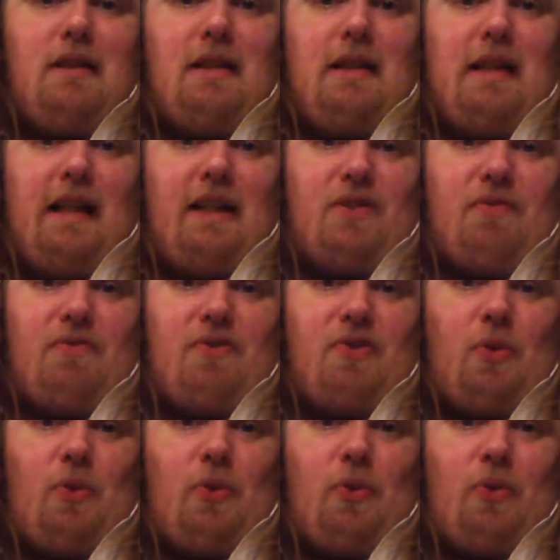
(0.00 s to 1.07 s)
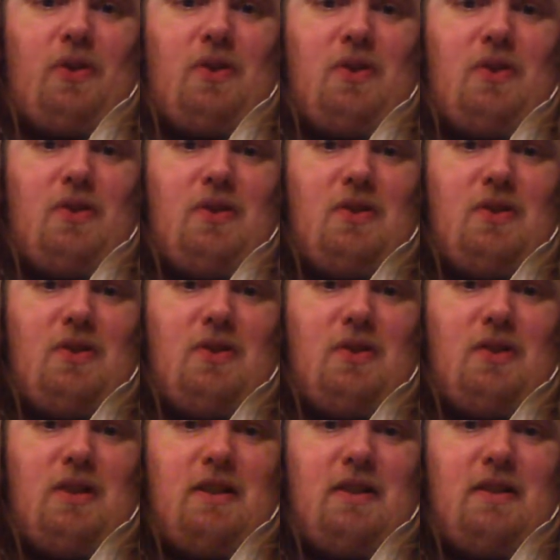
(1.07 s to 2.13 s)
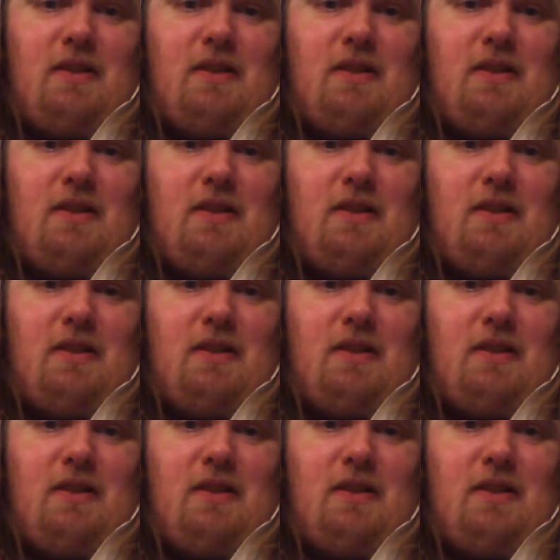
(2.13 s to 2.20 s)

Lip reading: Ace of Swords. You know,